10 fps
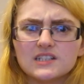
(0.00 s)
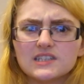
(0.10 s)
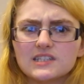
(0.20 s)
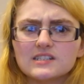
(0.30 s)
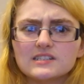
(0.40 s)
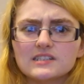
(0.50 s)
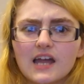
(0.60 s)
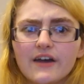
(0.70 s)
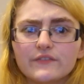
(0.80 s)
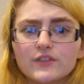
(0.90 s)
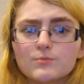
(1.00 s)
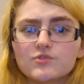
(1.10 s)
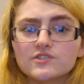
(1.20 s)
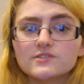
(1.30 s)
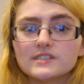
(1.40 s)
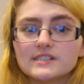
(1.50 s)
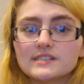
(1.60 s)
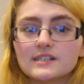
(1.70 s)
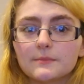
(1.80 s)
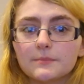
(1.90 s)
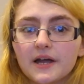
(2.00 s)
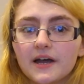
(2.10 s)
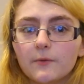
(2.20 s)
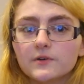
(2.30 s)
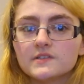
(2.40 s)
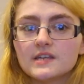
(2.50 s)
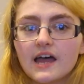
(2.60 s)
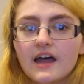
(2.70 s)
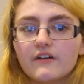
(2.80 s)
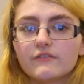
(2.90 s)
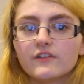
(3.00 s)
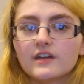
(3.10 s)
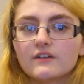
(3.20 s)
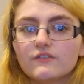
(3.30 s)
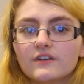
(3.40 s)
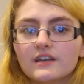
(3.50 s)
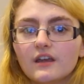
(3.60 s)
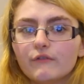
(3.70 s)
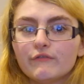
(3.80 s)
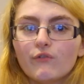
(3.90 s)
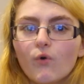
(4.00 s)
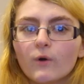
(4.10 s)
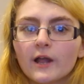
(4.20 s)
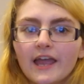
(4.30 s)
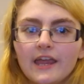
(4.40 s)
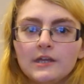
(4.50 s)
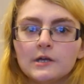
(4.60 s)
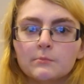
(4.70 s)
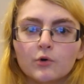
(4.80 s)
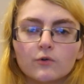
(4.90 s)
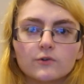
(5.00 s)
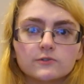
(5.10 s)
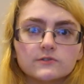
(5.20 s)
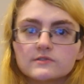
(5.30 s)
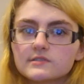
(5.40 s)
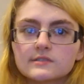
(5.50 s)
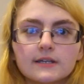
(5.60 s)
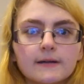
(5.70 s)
It doesn't have the processing power to have, fucking 4K, you morons.